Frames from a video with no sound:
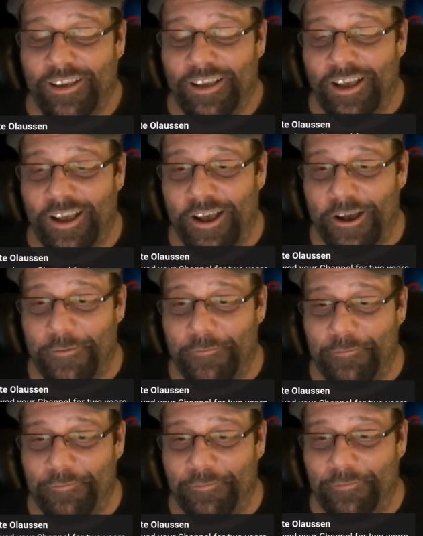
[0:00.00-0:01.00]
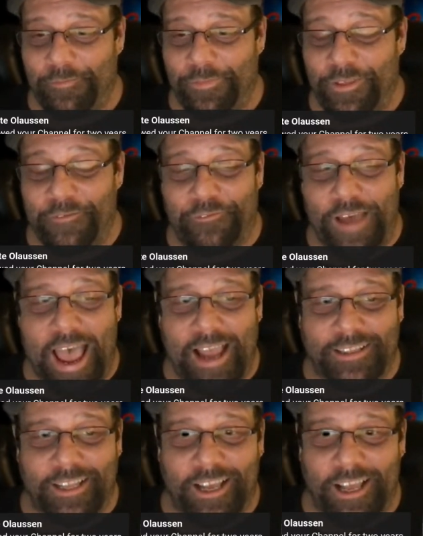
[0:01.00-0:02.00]
the
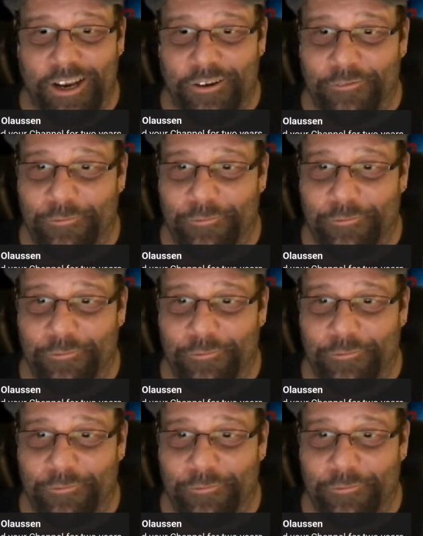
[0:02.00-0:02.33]
fact that